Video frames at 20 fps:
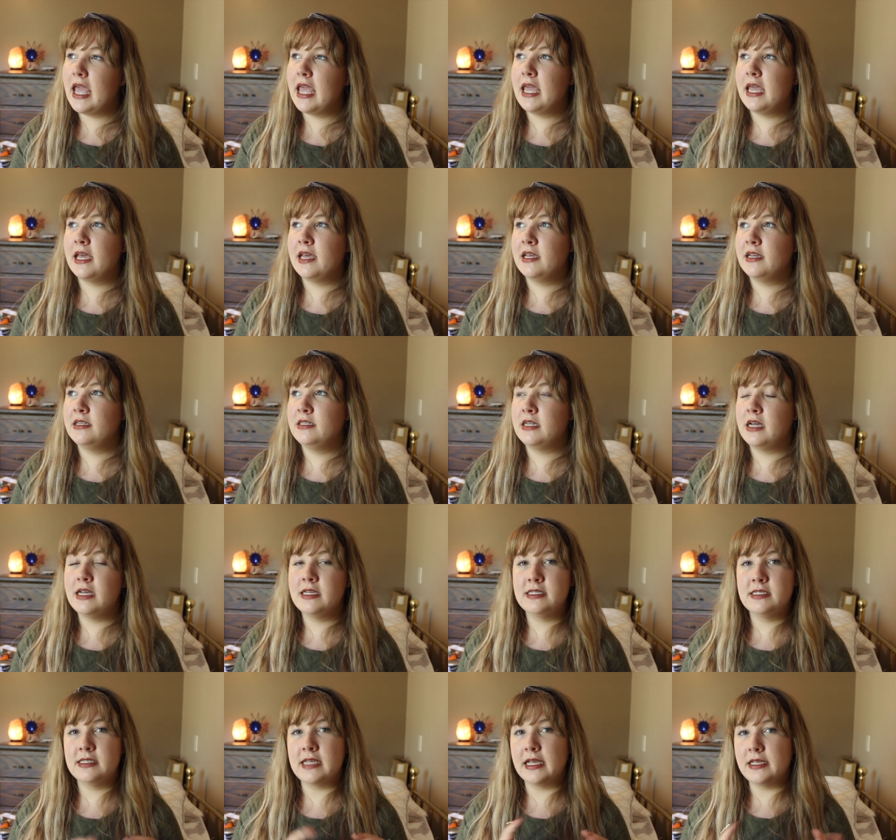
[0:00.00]
and
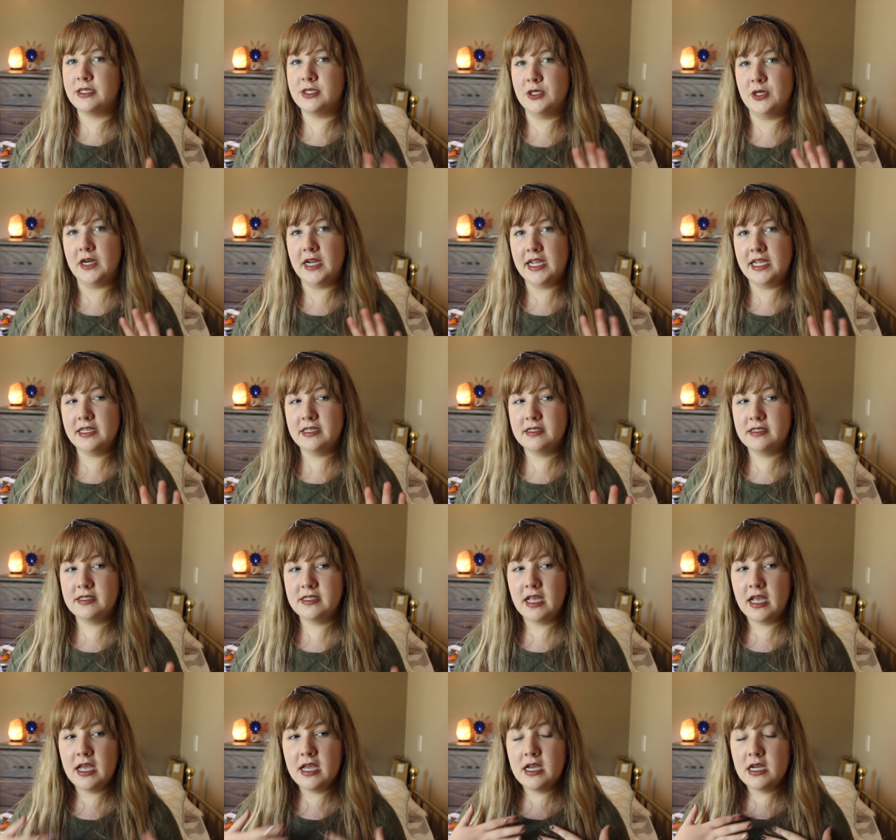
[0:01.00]

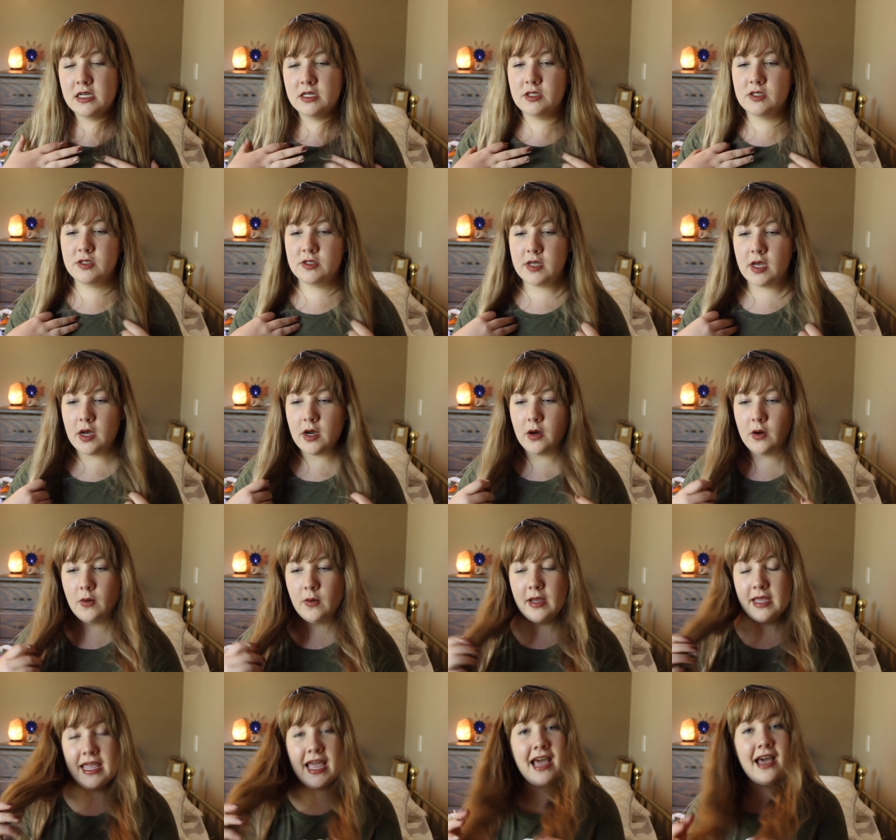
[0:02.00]
accessories.
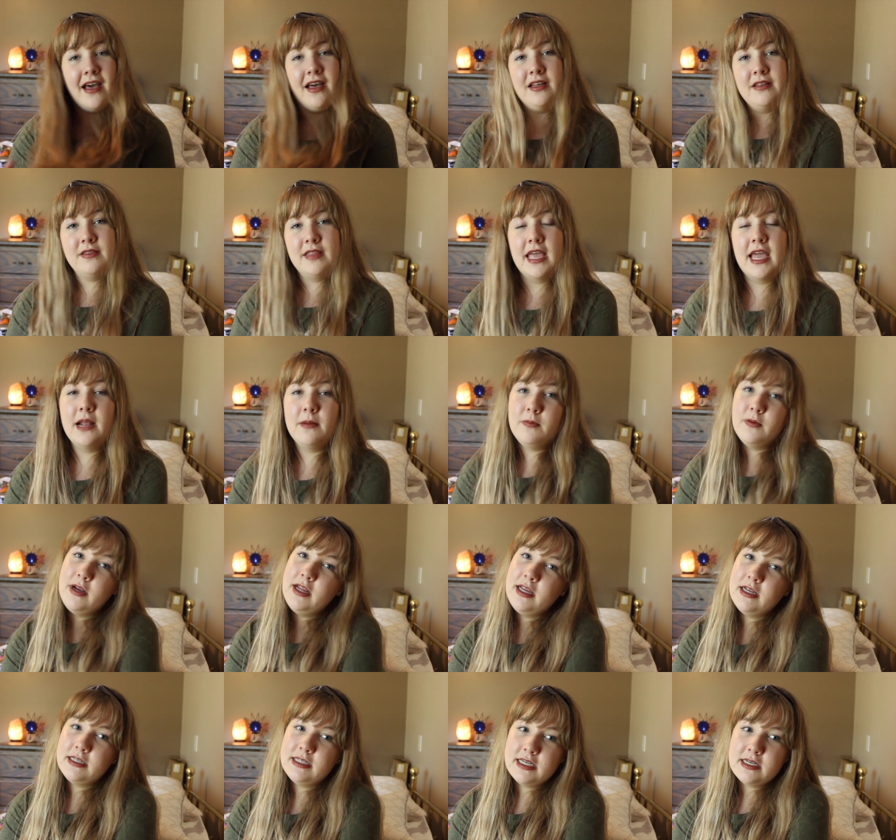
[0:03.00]
So yeah, they had
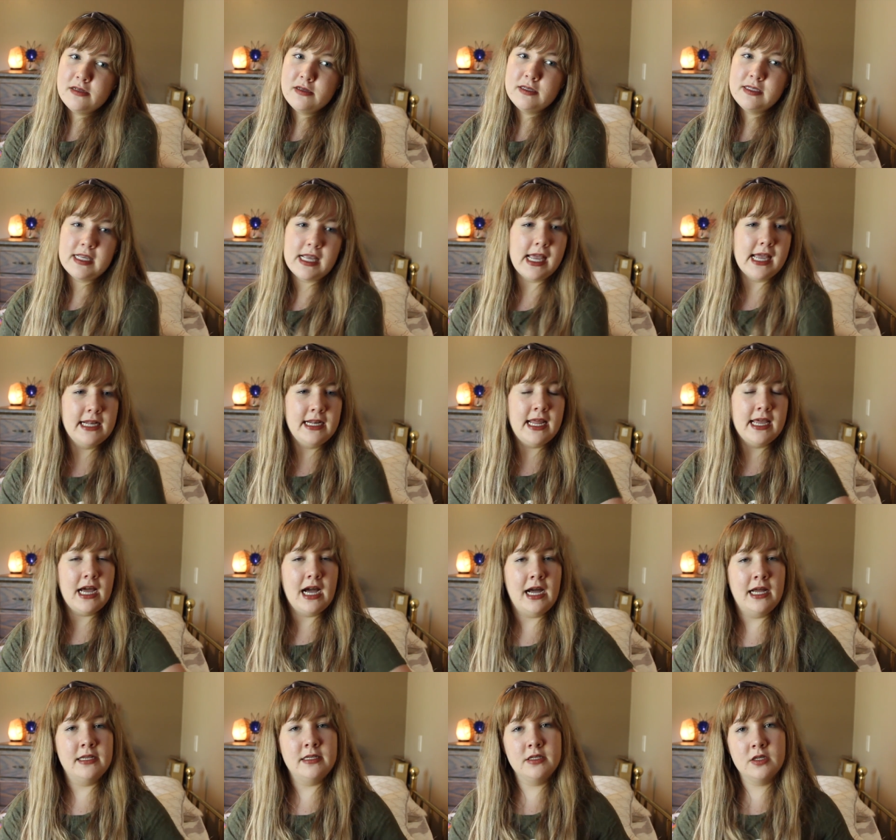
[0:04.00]
pretty good deals and I
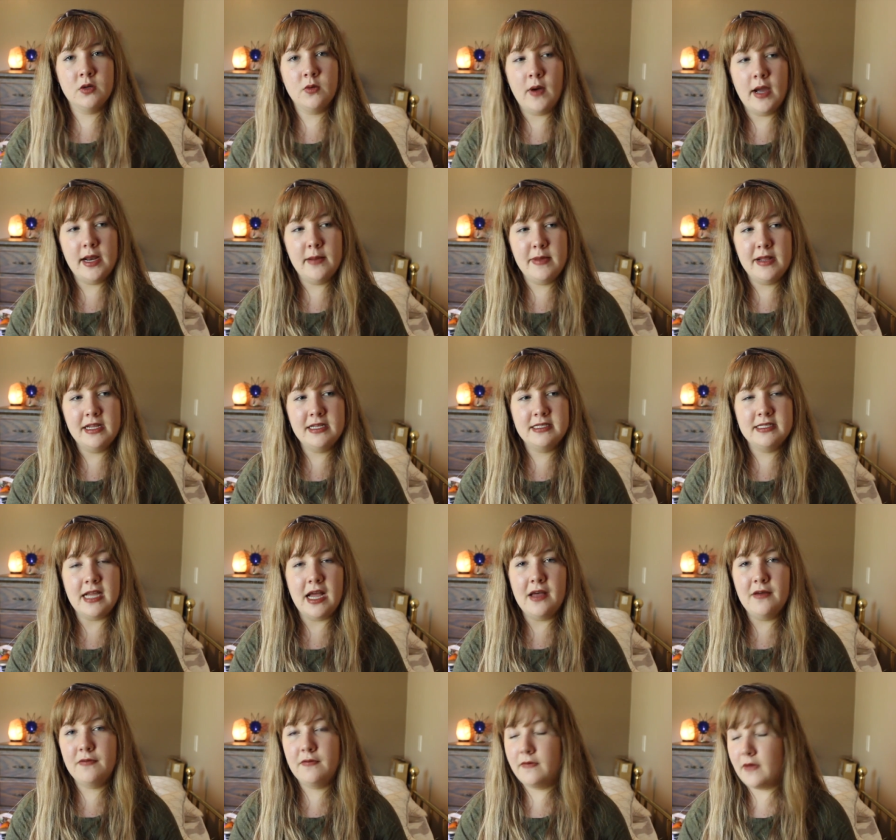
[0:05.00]
got quite a bit of
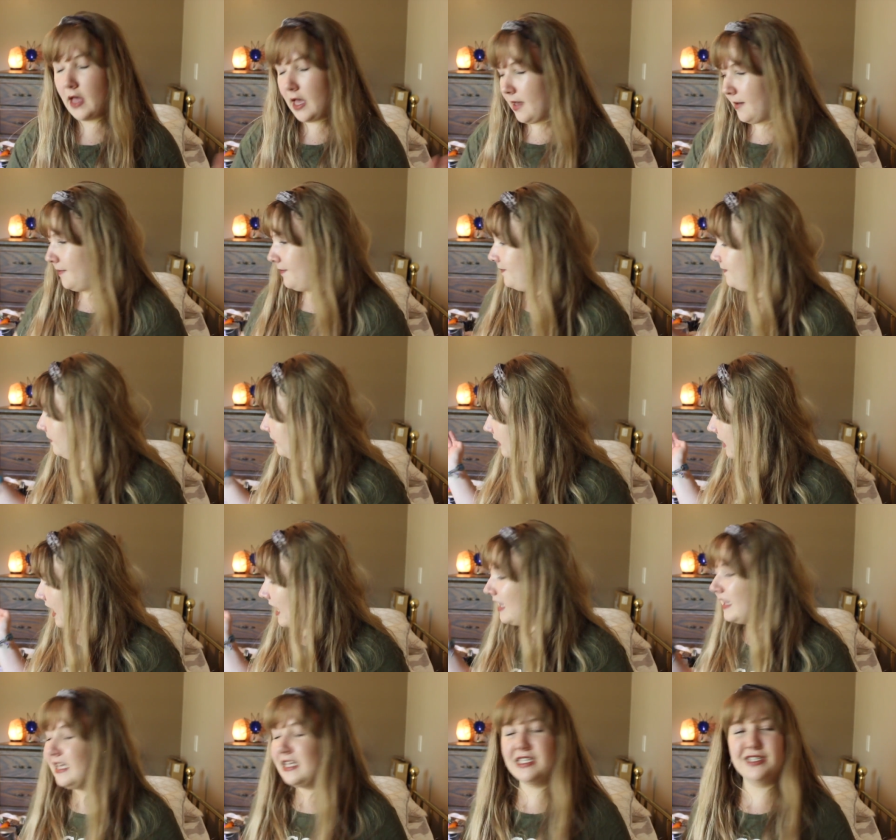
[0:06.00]
stuff. Um,
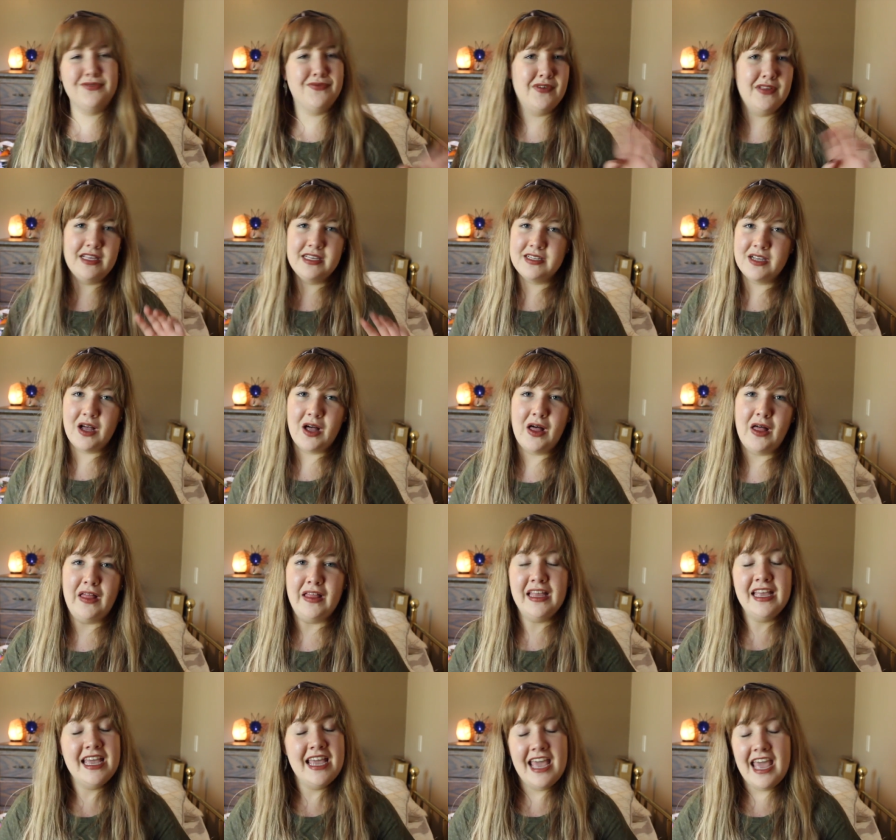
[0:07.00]
at least for this
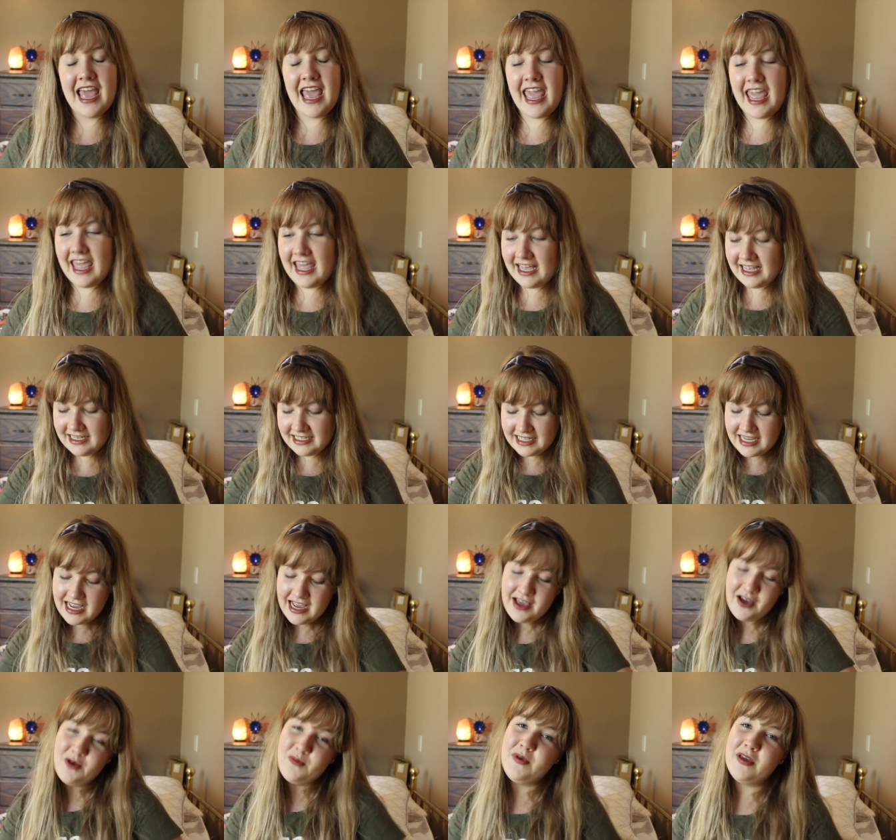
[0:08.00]
haul. And
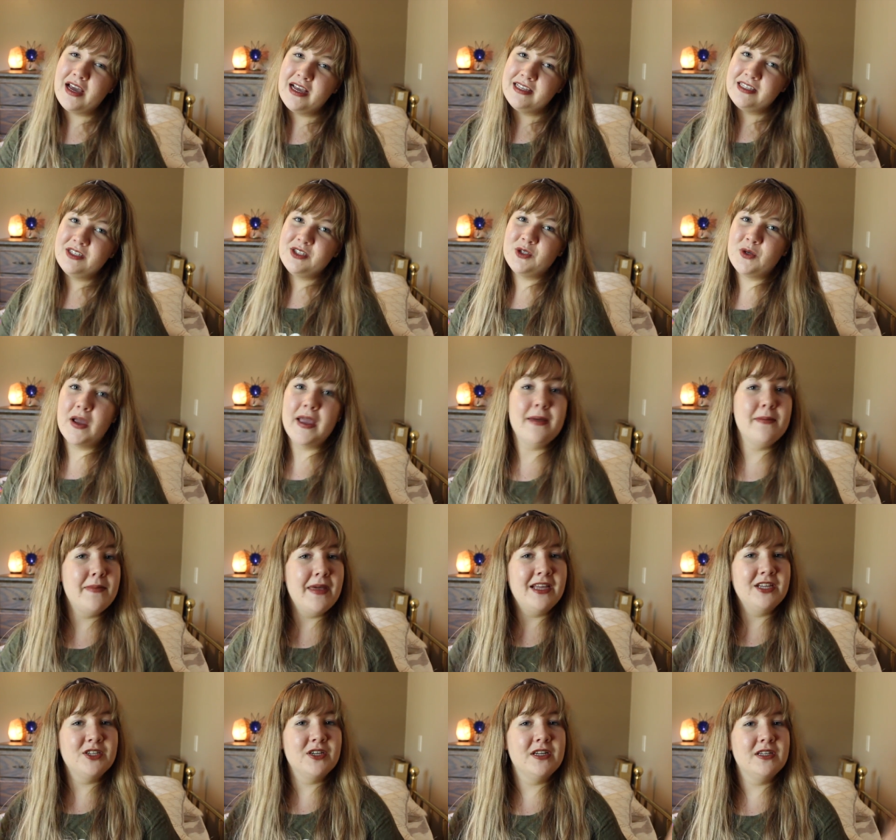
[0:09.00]
yeah, hope you guys enjoy it.
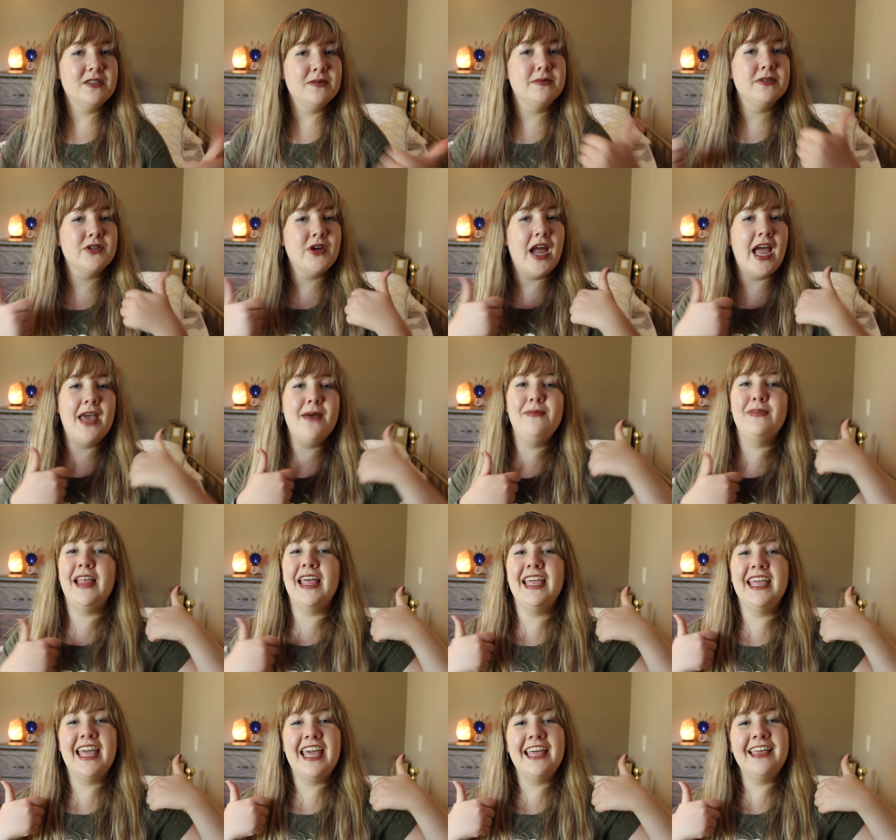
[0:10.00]
Make sure to subscribe,
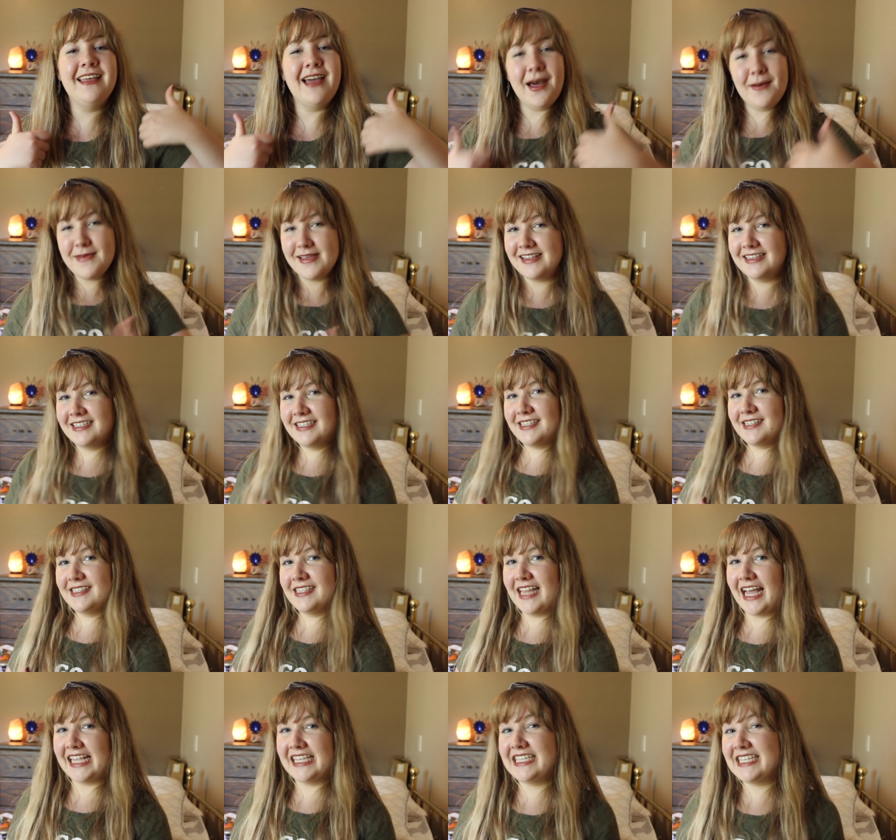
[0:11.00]
like, and comment.
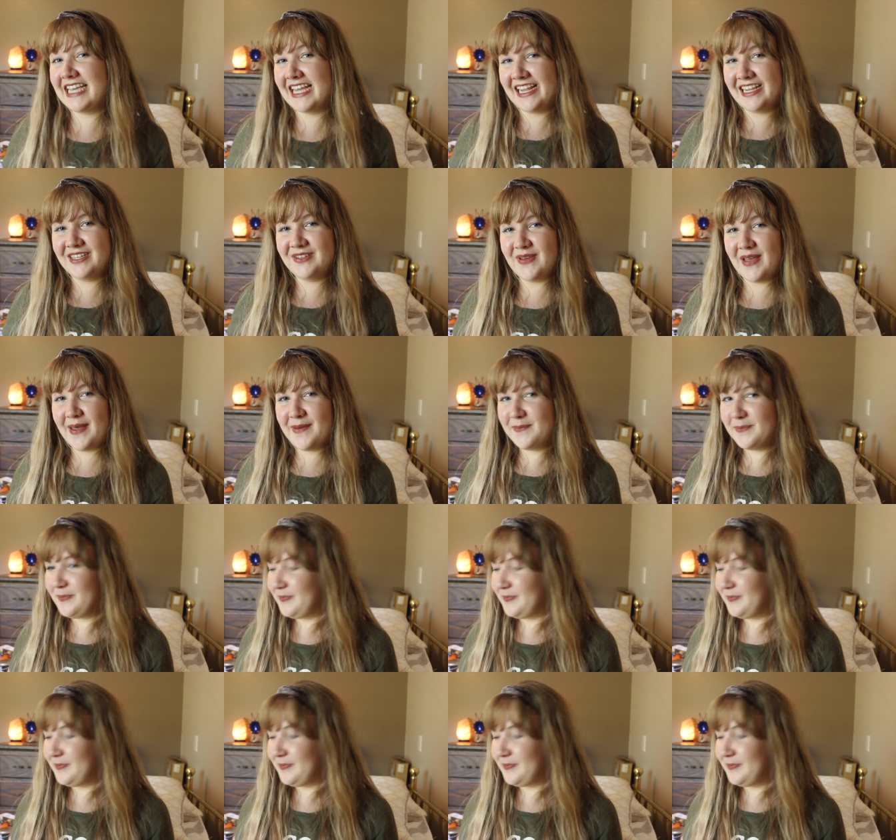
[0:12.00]
Let's get into it.